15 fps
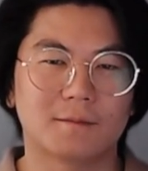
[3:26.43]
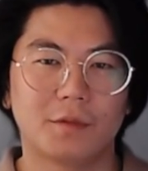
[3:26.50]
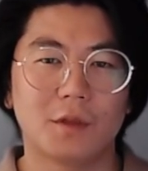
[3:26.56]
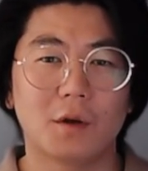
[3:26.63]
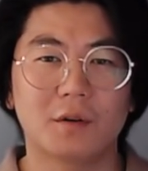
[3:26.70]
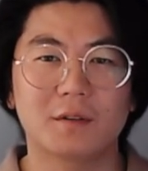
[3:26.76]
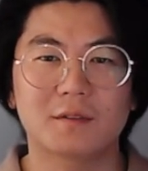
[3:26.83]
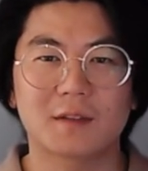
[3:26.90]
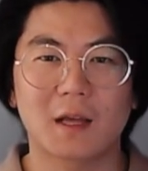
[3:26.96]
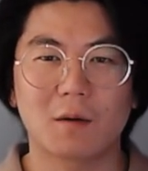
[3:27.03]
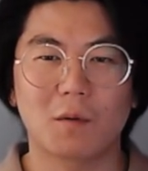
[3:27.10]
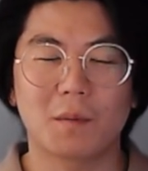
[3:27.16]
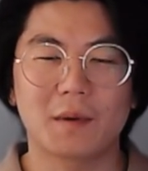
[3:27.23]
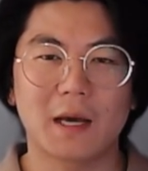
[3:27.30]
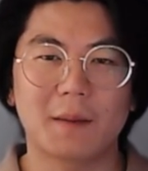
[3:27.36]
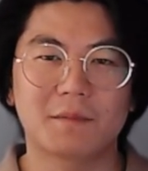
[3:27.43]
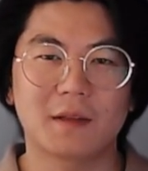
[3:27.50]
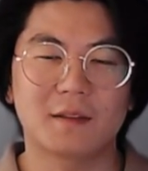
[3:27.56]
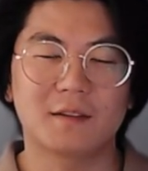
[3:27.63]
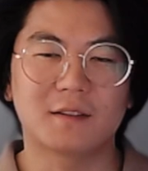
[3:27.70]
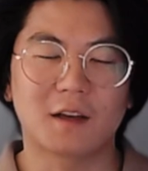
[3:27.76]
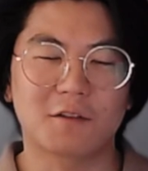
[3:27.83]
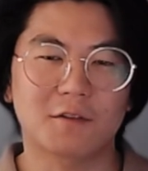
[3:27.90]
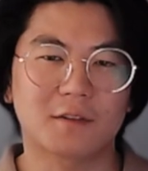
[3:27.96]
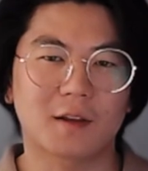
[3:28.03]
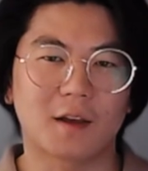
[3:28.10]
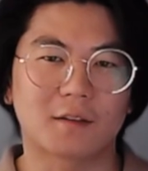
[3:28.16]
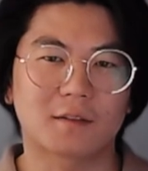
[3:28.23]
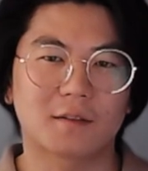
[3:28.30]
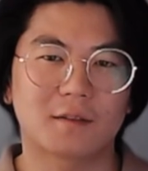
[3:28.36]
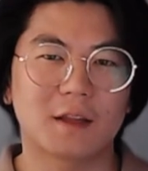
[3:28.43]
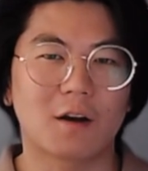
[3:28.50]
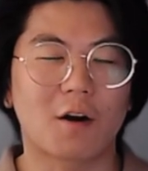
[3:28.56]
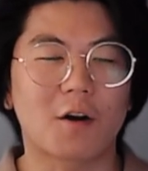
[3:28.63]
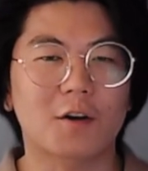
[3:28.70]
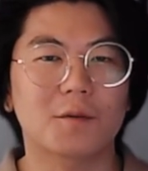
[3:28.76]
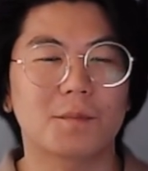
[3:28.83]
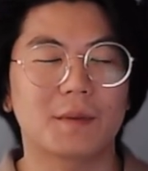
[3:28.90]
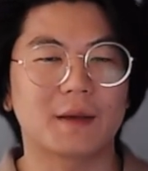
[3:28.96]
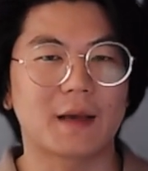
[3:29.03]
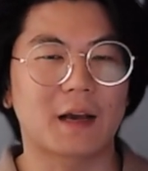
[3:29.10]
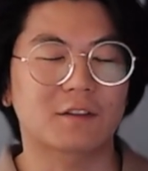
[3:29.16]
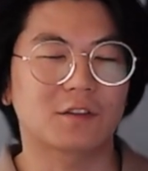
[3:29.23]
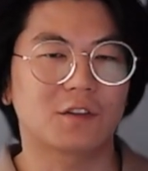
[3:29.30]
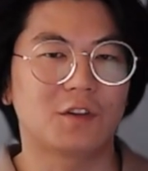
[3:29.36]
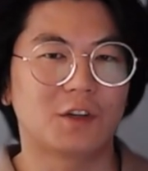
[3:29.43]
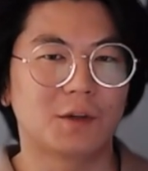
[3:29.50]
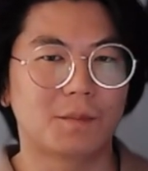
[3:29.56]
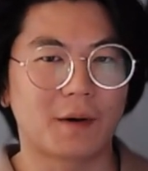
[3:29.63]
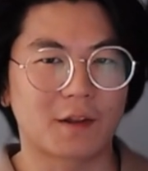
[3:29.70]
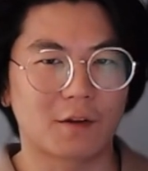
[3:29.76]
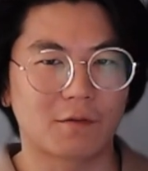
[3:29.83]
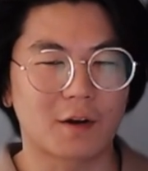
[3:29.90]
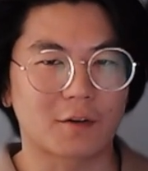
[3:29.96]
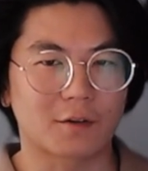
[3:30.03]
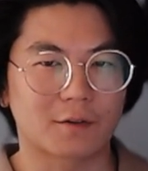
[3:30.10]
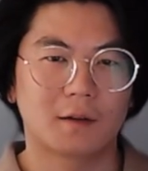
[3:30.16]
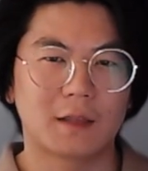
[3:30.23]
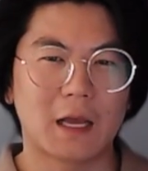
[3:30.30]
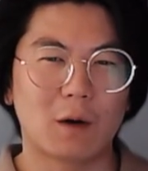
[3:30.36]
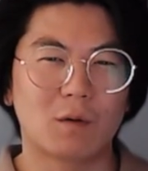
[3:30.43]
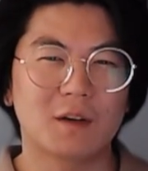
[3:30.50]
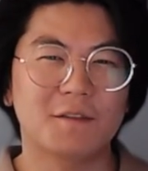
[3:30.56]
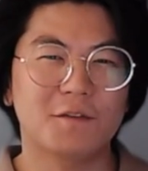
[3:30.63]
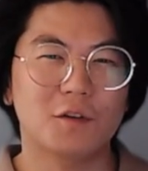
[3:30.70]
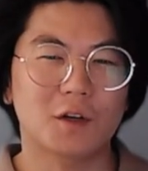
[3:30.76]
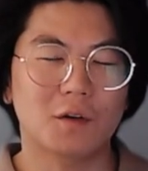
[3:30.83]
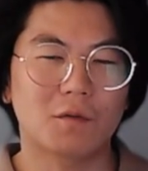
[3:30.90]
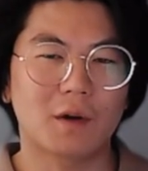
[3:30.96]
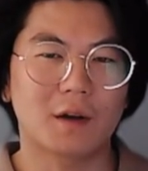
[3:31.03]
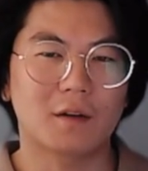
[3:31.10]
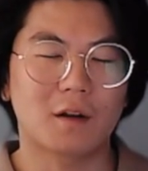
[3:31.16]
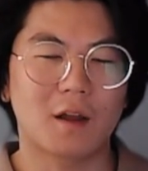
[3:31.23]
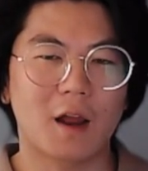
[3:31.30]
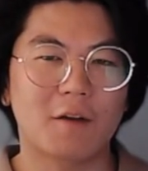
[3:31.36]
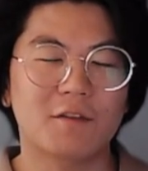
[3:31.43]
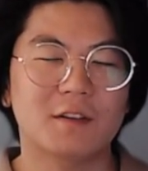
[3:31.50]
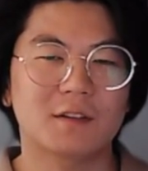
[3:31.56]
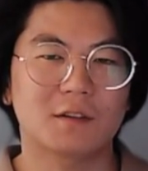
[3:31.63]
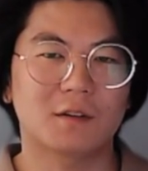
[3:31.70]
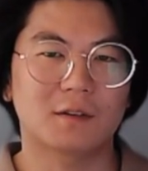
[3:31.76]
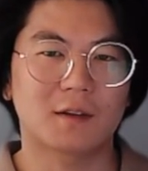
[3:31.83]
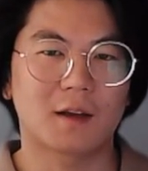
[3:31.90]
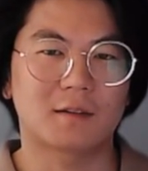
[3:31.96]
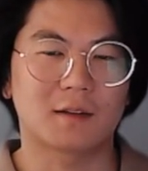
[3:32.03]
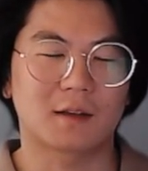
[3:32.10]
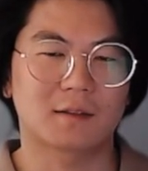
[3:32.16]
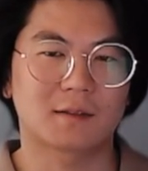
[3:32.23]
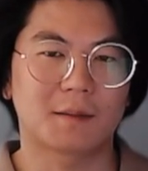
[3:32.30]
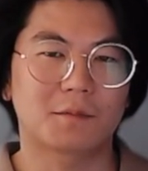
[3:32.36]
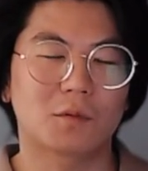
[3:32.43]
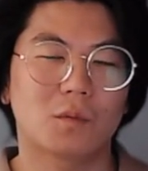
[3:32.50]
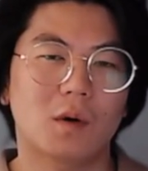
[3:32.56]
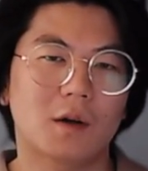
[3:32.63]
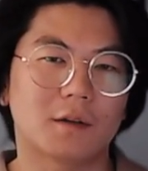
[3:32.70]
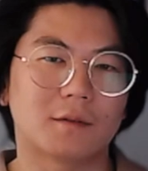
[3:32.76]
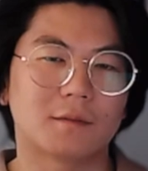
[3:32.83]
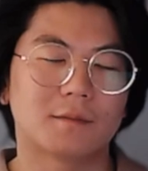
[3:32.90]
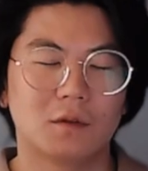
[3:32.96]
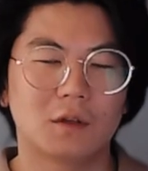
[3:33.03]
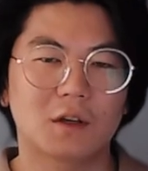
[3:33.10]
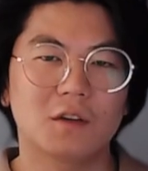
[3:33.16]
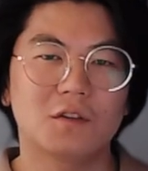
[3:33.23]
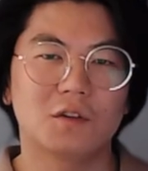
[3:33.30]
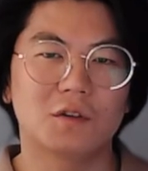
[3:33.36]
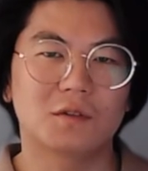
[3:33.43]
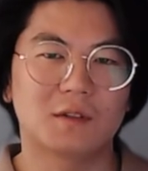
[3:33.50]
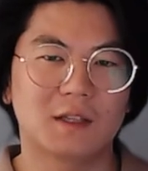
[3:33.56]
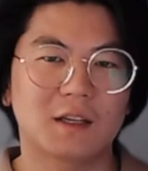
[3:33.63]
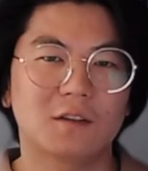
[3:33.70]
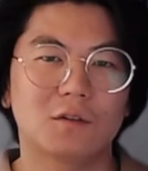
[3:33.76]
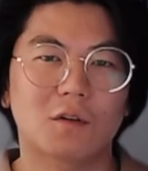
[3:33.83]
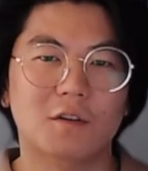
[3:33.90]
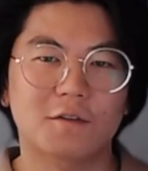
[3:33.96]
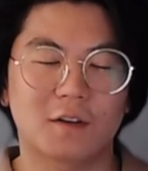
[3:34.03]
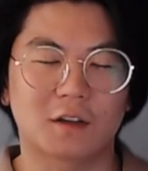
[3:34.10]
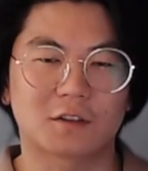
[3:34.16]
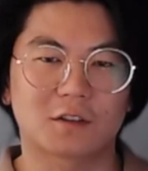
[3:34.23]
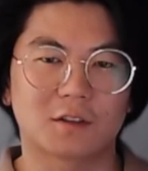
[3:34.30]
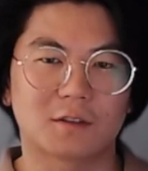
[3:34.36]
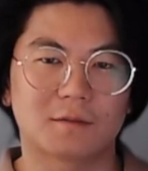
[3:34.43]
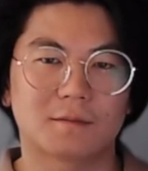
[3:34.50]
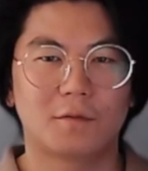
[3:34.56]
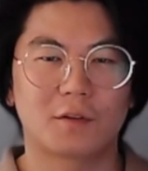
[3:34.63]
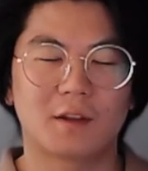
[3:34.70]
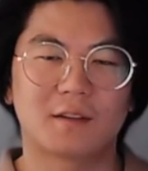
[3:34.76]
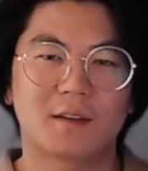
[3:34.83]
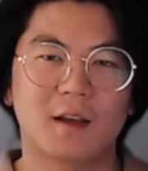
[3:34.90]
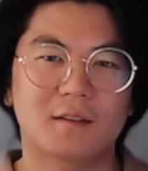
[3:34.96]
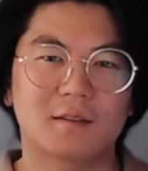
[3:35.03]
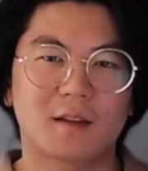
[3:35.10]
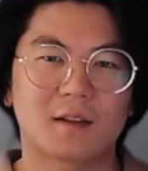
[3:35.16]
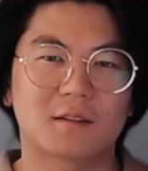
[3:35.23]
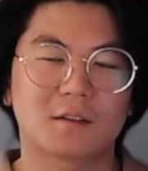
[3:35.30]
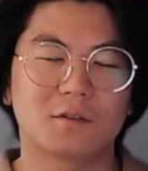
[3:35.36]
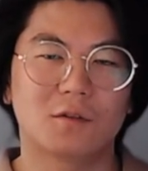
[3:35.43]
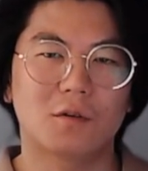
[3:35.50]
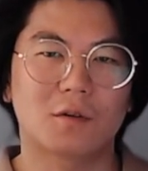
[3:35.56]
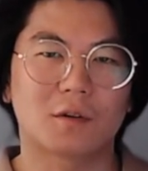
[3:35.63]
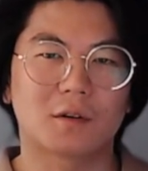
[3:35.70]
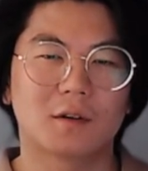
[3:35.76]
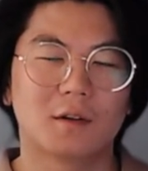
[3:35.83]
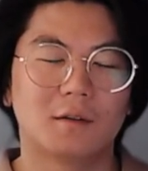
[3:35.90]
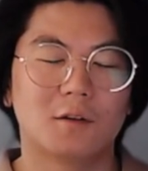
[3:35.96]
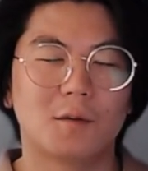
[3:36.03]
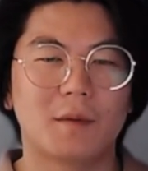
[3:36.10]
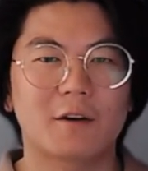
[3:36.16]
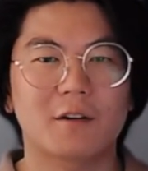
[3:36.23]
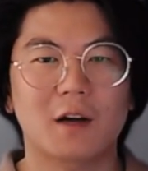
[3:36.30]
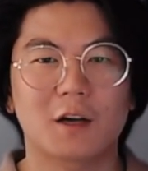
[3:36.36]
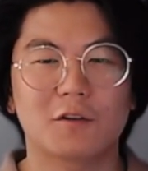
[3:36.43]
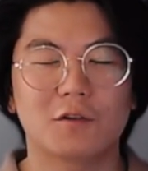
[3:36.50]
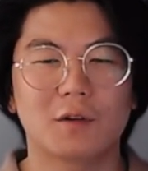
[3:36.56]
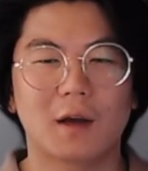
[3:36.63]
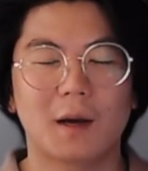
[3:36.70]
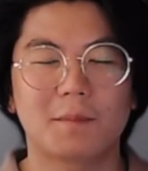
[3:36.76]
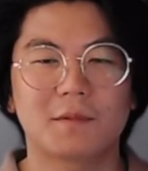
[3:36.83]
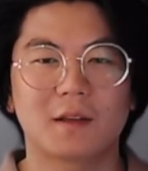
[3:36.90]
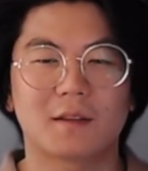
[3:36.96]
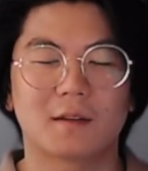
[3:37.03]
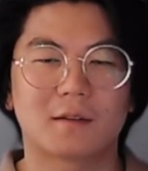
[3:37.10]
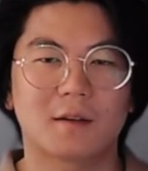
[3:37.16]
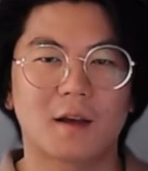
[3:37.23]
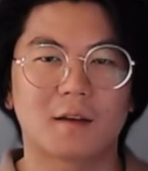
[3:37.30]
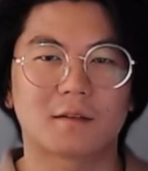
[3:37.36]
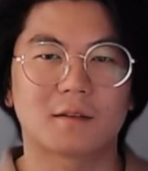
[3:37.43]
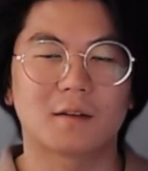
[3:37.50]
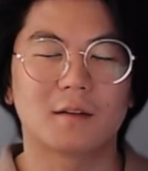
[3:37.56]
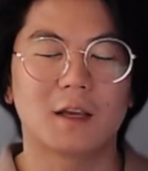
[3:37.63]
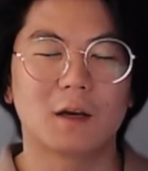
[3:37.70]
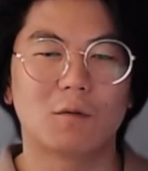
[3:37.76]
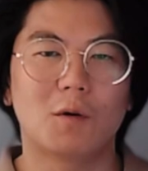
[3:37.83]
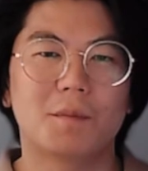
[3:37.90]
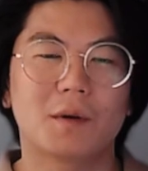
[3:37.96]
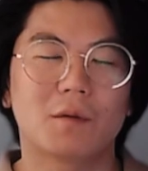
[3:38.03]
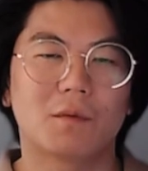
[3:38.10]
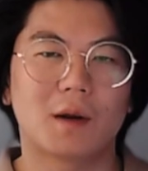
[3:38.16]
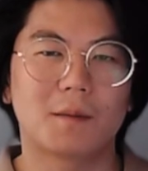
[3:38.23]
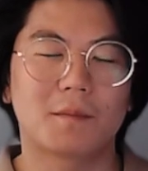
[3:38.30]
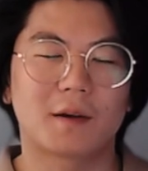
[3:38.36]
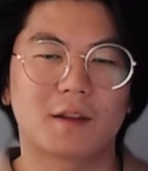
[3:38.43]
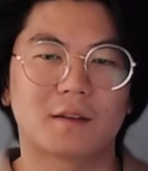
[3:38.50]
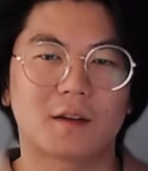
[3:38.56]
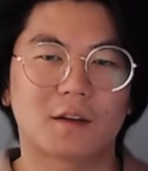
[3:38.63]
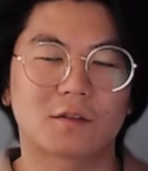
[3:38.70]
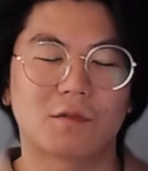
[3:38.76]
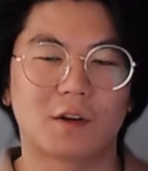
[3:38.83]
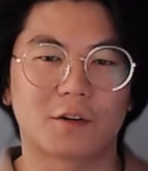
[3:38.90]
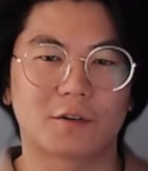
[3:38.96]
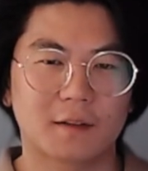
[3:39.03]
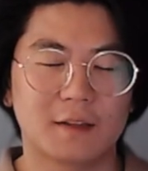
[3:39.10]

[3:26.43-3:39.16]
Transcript: Notice that when we update these other tests, they aren't being executed by the runner. Now what if you want to run every single test except one? You can use the ignore function. For the test that's ignored, no matter how you update the test, it won't be run by the test runner.